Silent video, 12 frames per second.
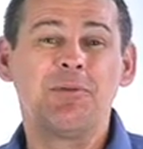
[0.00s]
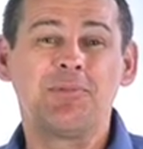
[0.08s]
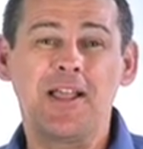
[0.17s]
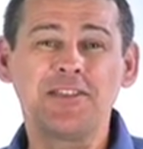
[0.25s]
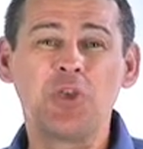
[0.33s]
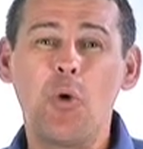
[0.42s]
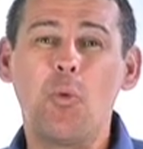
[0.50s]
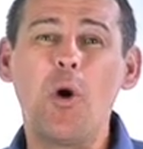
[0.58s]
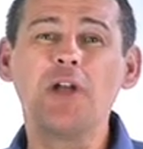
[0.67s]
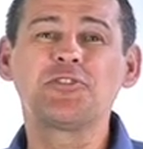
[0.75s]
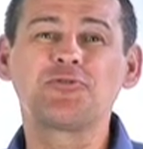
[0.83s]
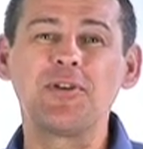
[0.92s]
Plus,
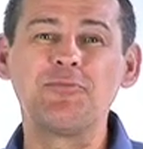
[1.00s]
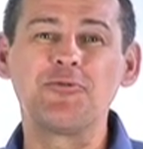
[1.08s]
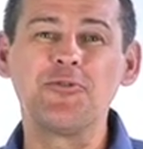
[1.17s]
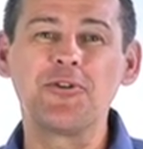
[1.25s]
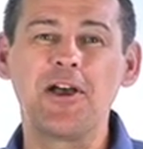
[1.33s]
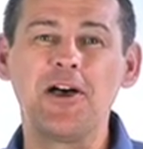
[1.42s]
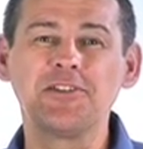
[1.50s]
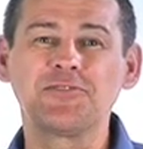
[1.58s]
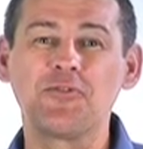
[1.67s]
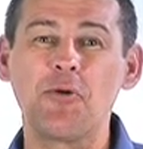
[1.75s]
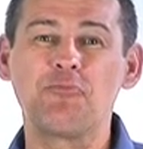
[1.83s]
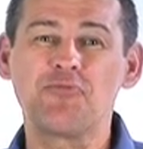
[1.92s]
widescreen broadcast
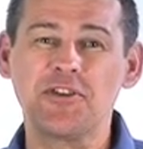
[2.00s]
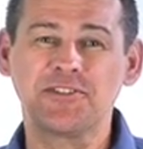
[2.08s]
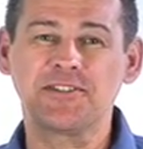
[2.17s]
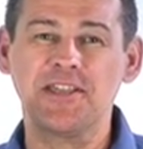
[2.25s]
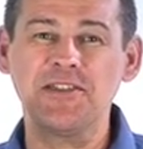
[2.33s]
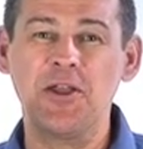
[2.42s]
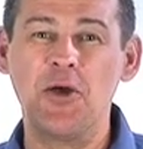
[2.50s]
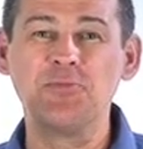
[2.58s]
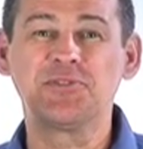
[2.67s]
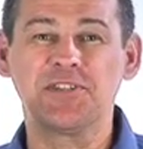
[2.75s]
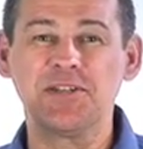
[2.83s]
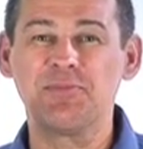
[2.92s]
for a breathtaking
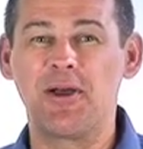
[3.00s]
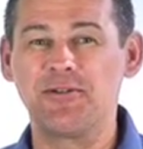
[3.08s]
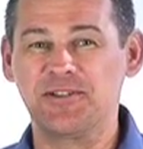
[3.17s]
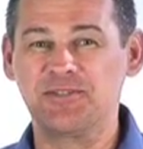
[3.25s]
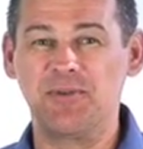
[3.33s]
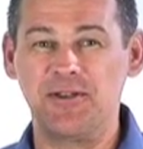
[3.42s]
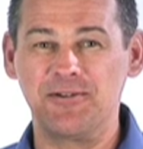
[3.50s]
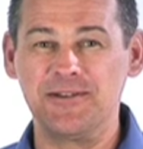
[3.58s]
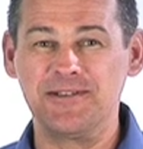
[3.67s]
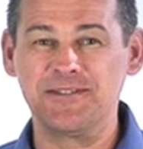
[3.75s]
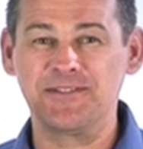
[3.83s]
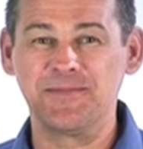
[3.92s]
home cinema
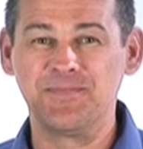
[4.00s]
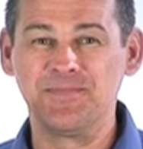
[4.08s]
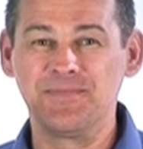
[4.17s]
experience.